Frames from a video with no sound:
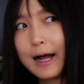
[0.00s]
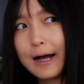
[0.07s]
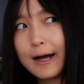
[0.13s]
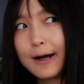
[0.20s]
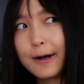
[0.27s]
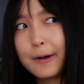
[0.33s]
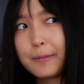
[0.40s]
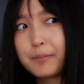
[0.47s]

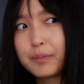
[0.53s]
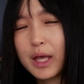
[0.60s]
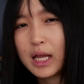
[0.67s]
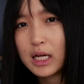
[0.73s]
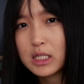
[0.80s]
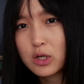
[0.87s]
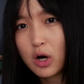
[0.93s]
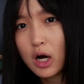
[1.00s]
And
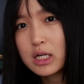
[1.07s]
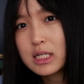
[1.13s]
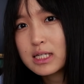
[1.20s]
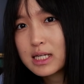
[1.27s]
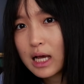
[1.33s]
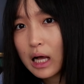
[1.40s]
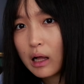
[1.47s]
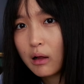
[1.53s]
it's hard to
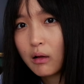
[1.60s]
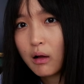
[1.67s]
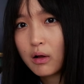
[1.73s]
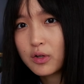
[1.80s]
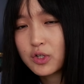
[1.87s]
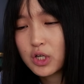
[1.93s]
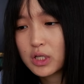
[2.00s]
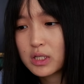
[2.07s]
tell
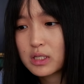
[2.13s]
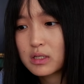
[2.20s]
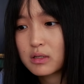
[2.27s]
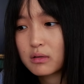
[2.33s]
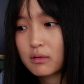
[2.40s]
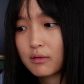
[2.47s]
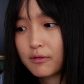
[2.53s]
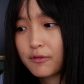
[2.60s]

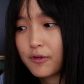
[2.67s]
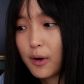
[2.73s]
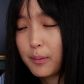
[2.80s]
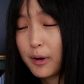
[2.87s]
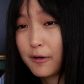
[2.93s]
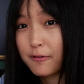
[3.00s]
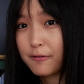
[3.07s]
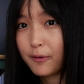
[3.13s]
just from
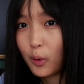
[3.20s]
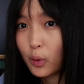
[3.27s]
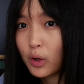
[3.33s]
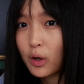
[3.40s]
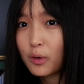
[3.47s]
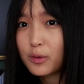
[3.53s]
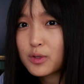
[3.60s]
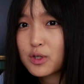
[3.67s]
a
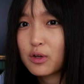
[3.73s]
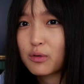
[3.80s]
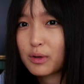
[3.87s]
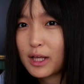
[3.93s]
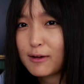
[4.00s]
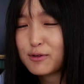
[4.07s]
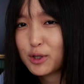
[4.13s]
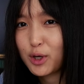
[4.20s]
photo, so you
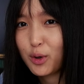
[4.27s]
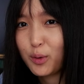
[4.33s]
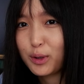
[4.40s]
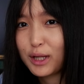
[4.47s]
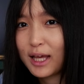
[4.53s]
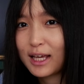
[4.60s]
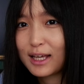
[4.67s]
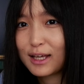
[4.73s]
really have to go and
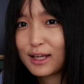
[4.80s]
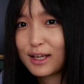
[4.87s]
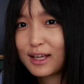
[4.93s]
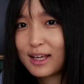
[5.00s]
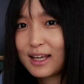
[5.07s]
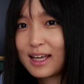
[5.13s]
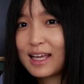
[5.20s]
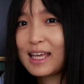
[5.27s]
like
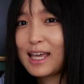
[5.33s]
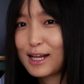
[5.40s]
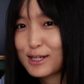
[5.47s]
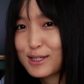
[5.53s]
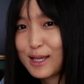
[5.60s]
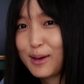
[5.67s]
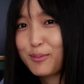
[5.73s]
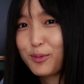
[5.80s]
get a
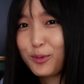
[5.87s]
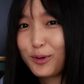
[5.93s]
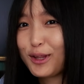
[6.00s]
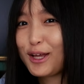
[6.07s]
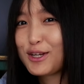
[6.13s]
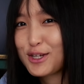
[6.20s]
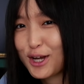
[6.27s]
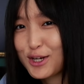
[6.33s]
sample and
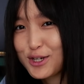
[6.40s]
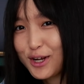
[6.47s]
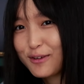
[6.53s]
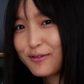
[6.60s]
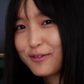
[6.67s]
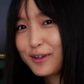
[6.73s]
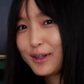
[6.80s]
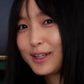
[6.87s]
like touch it
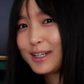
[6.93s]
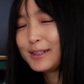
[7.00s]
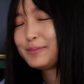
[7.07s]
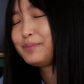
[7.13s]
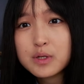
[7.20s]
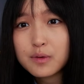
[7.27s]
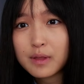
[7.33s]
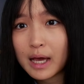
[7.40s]
and feel it. If
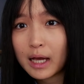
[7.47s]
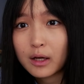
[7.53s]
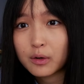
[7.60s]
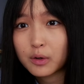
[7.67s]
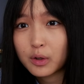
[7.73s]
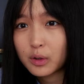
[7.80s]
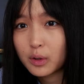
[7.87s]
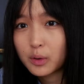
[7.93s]
you do that, go
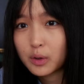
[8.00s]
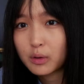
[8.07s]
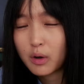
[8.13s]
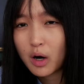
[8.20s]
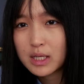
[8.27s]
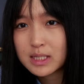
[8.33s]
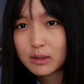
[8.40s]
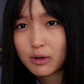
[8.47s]
to your local
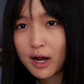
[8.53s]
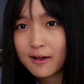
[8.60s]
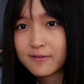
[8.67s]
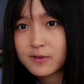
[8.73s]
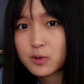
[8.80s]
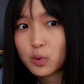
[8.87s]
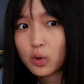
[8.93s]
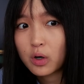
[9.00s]
arts and
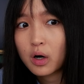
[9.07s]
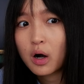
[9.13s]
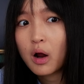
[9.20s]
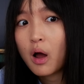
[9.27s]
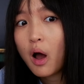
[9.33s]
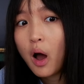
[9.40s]
crafts store.